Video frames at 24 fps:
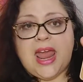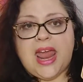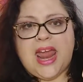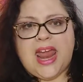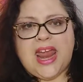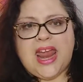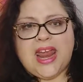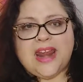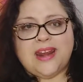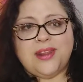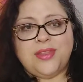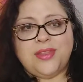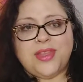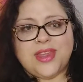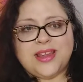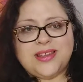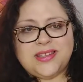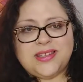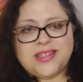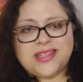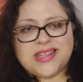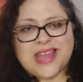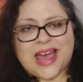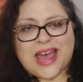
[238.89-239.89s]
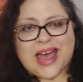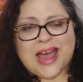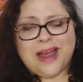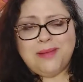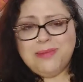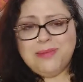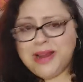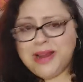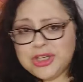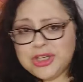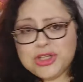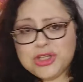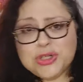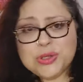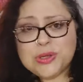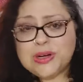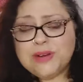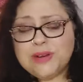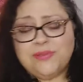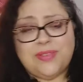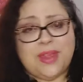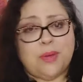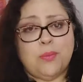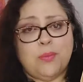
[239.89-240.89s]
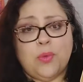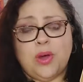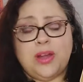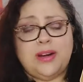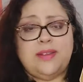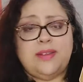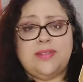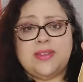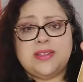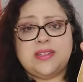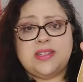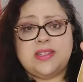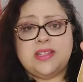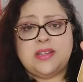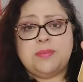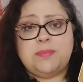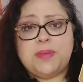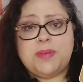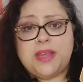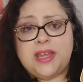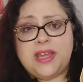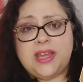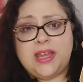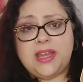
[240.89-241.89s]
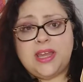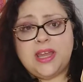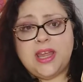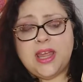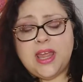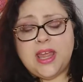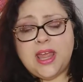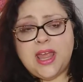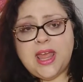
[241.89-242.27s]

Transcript: And this, I'm sure if they wanted this to be